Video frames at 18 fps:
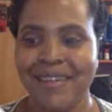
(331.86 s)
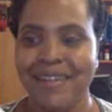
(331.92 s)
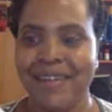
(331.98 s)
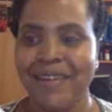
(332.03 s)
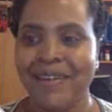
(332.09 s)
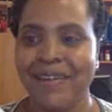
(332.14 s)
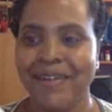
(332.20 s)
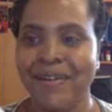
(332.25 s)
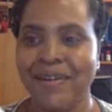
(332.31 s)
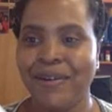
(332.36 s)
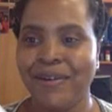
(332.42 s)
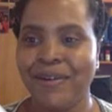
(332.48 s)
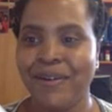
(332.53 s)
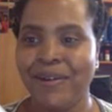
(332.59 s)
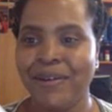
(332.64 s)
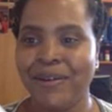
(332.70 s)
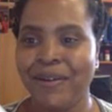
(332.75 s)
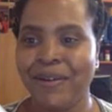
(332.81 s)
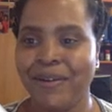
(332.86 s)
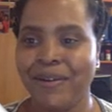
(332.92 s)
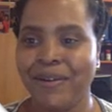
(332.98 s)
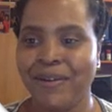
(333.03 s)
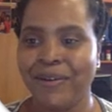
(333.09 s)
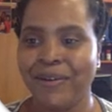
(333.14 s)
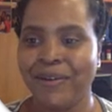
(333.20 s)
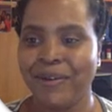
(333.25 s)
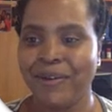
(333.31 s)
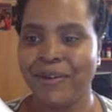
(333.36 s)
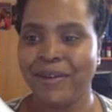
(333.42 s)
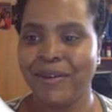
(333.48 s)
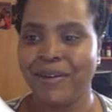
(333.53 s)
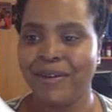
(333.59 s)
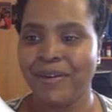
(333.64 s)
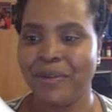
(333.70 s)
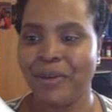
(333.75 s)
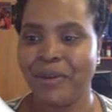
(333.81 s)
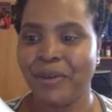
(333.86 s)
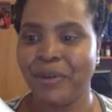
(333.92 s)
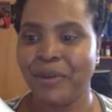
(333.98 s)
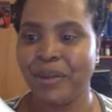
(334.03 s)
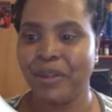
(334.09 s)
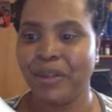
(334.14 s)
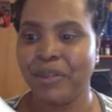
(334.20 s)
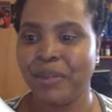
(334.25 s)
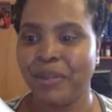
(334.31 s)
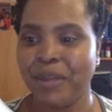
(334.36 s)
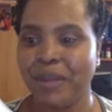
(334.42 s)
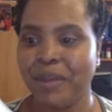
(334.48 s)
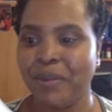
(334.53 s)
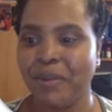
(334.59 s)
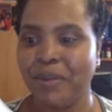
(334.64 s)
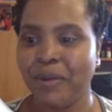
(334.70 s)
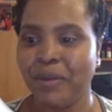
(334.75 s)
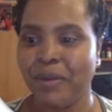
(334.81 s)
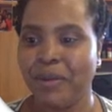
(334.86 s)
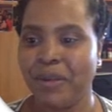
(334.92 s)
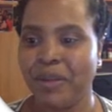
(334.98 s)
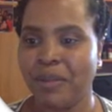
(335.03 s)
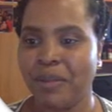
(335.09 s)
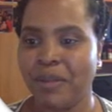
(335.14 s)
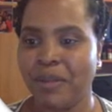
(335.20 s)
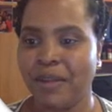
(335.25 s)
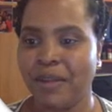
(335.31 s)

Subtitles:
Oh, work with me, work with me.